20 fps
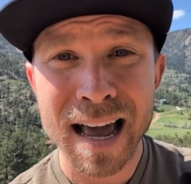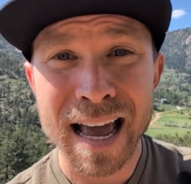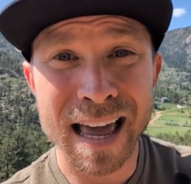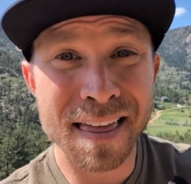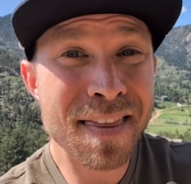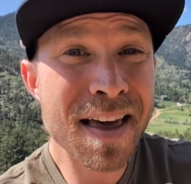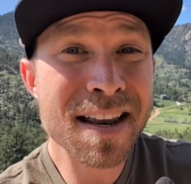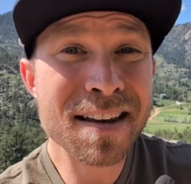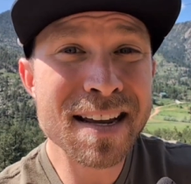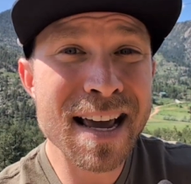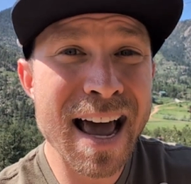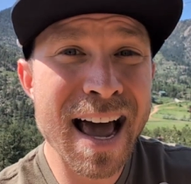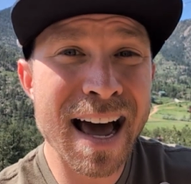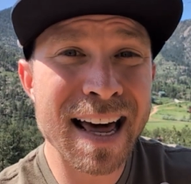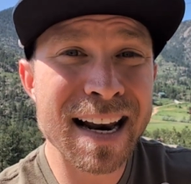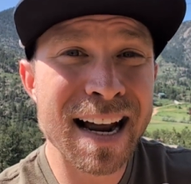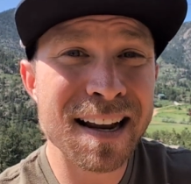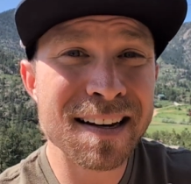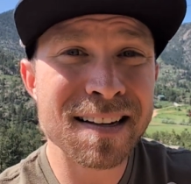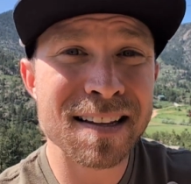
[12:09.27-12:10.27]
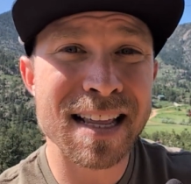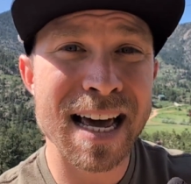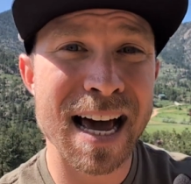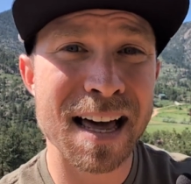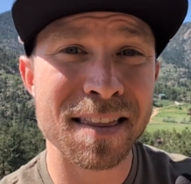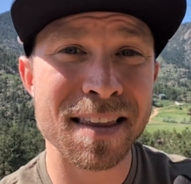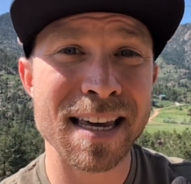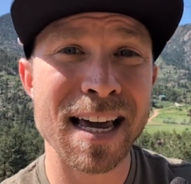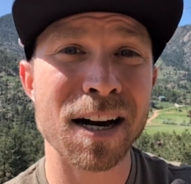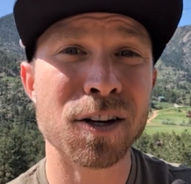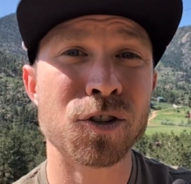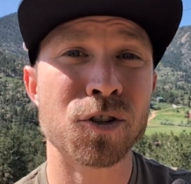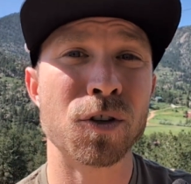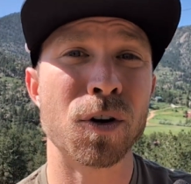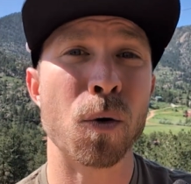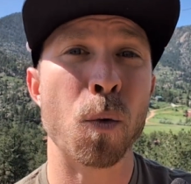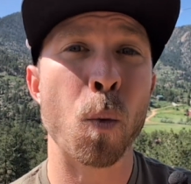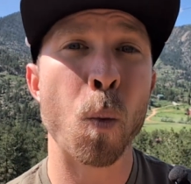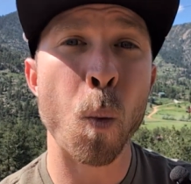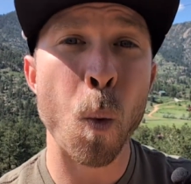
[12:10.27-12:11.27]
and then you add on to that the
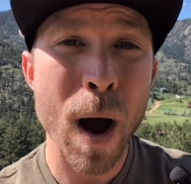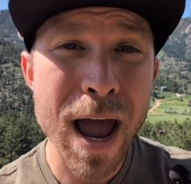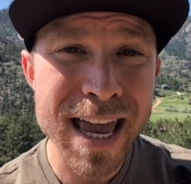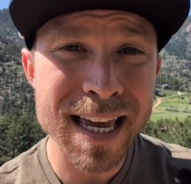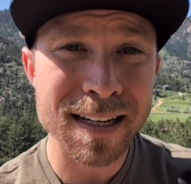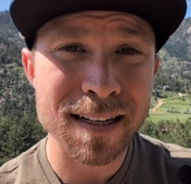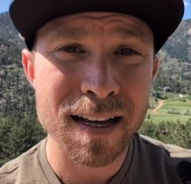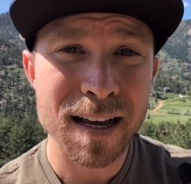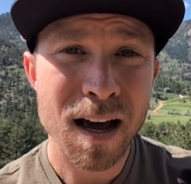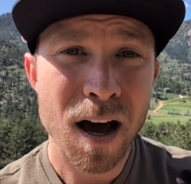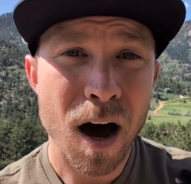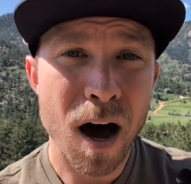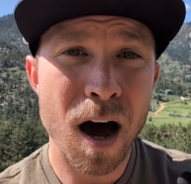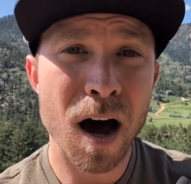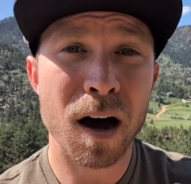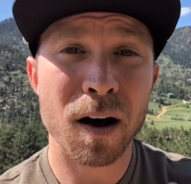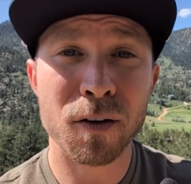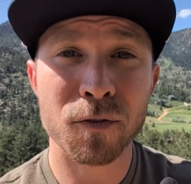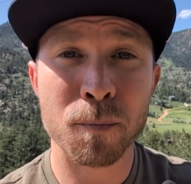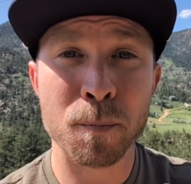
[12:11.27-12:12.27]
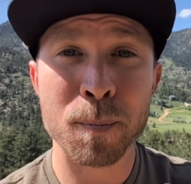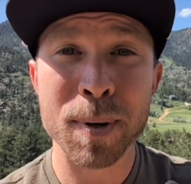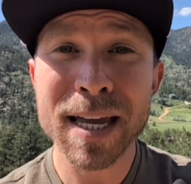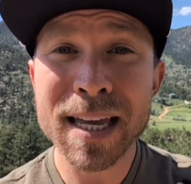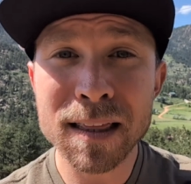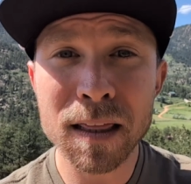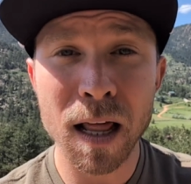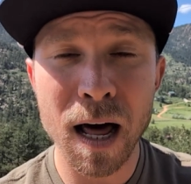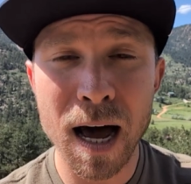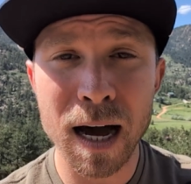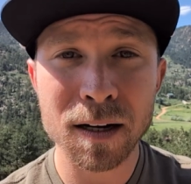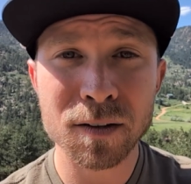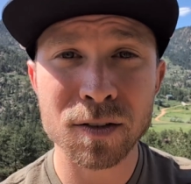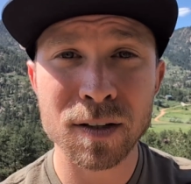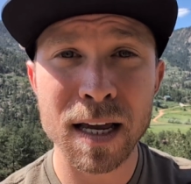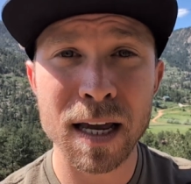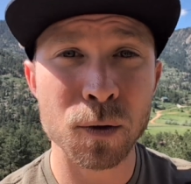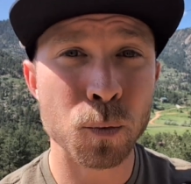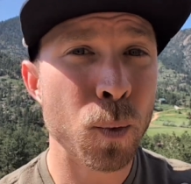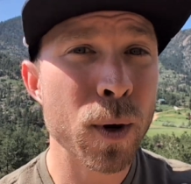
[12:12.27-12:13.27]
extra weight of beadlocks,
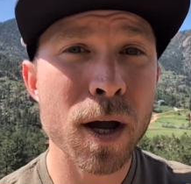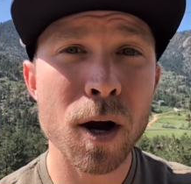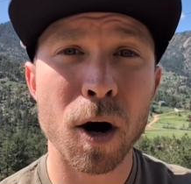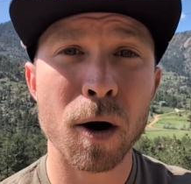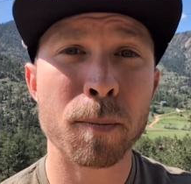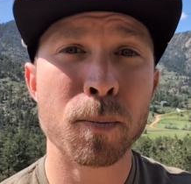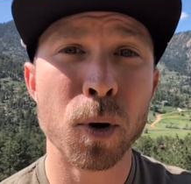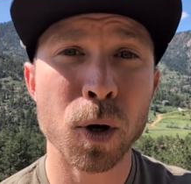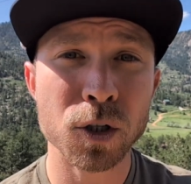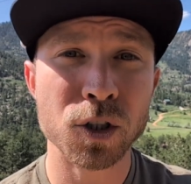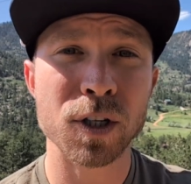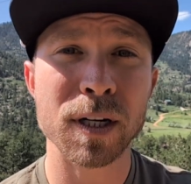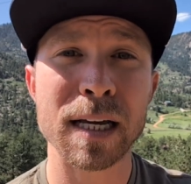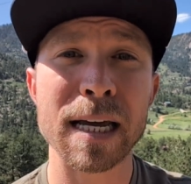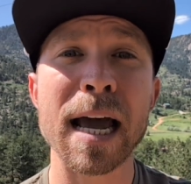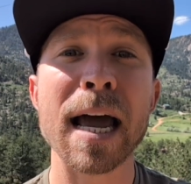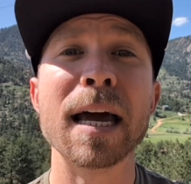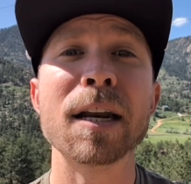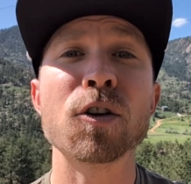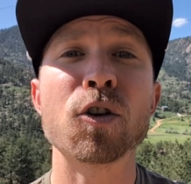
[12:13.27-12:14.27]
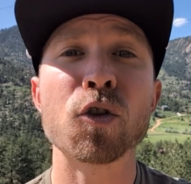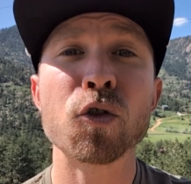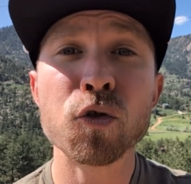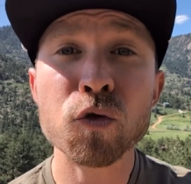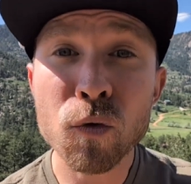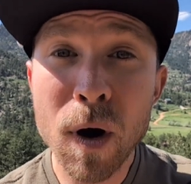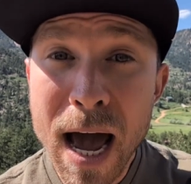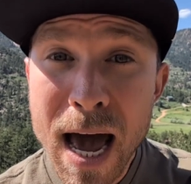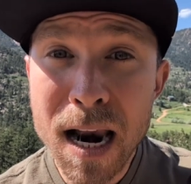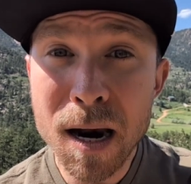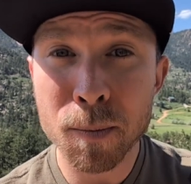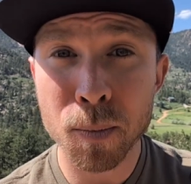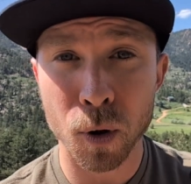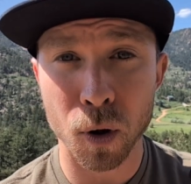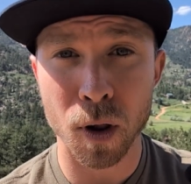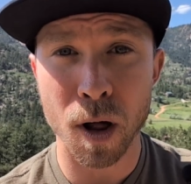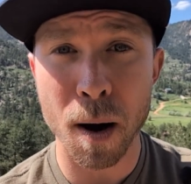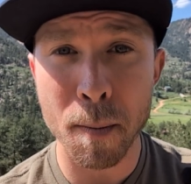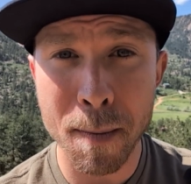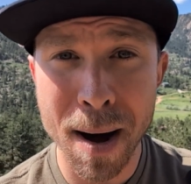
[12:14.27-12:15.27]
and we are pushing
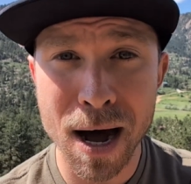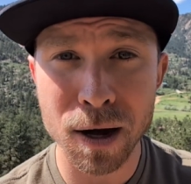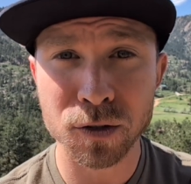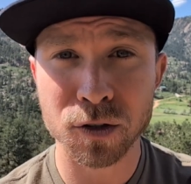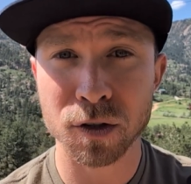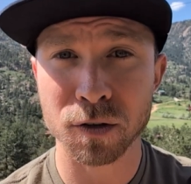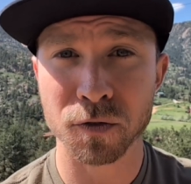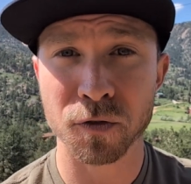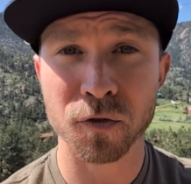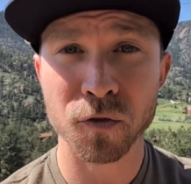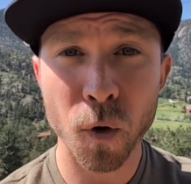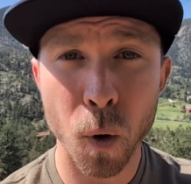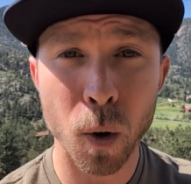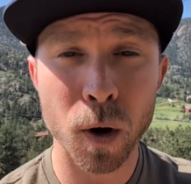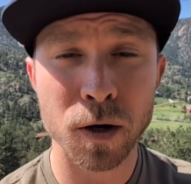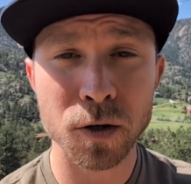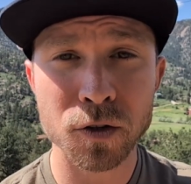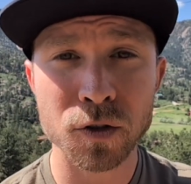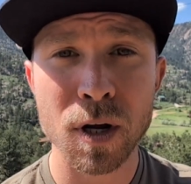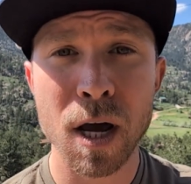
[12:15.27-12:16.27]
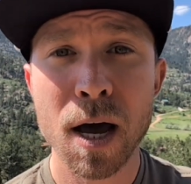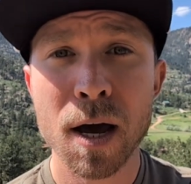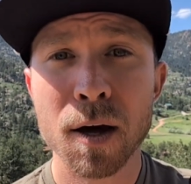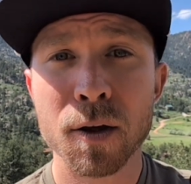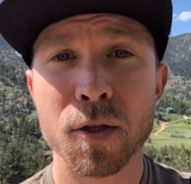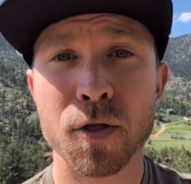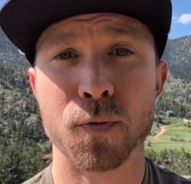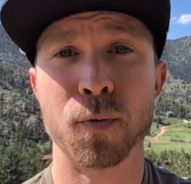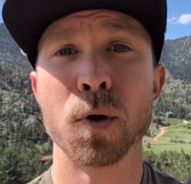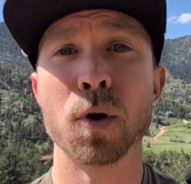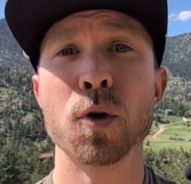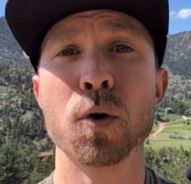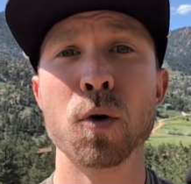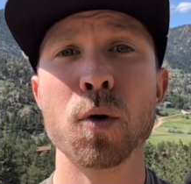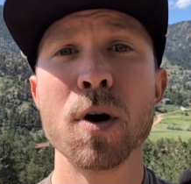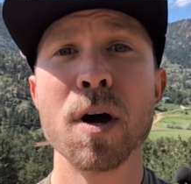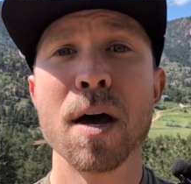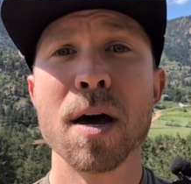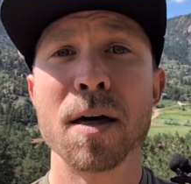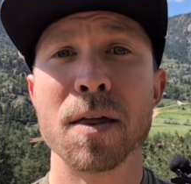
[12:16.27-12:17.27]
incredible amounts of force
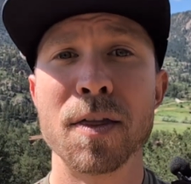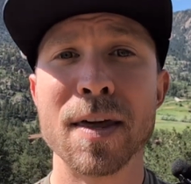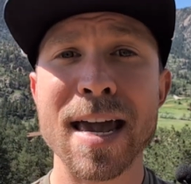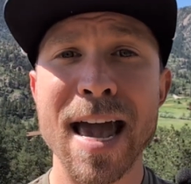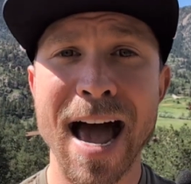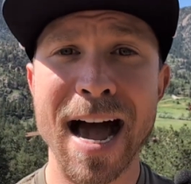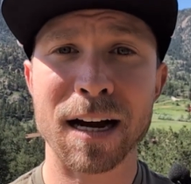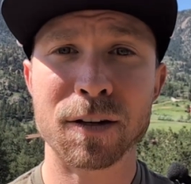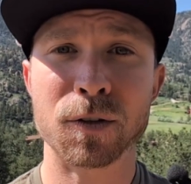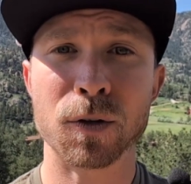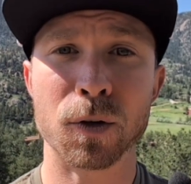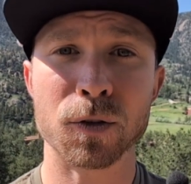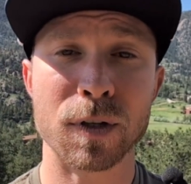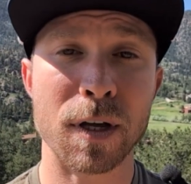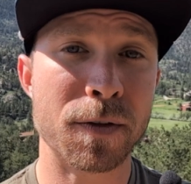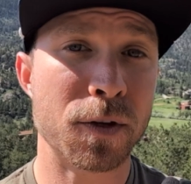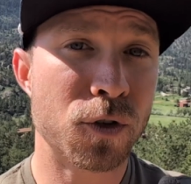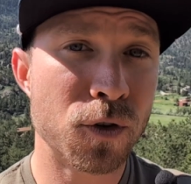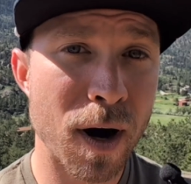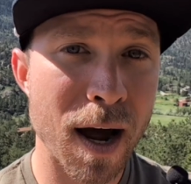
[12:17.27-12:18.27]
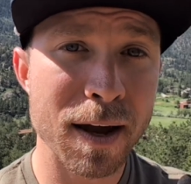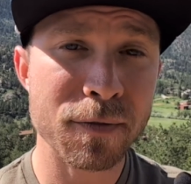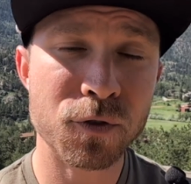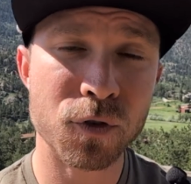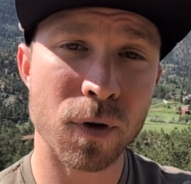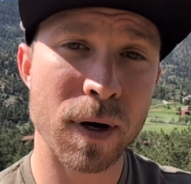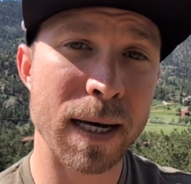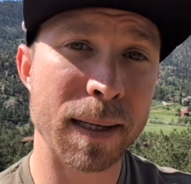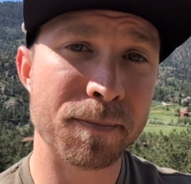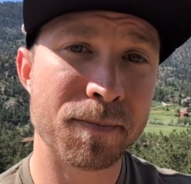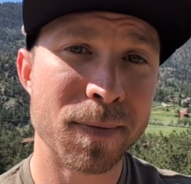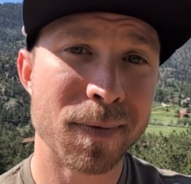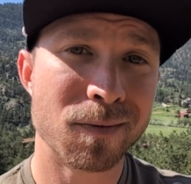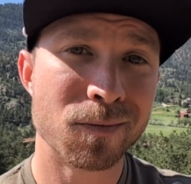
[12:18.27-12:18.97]
through the axles and the drivetrain.